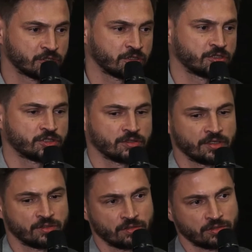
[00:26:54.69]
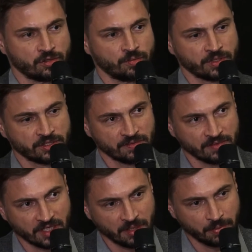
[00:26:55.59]
And so when they built
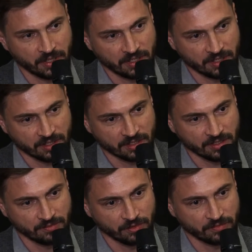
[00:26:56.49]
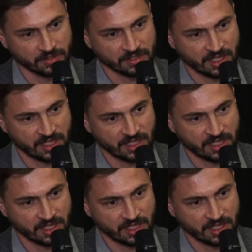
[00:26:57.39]
the transport model,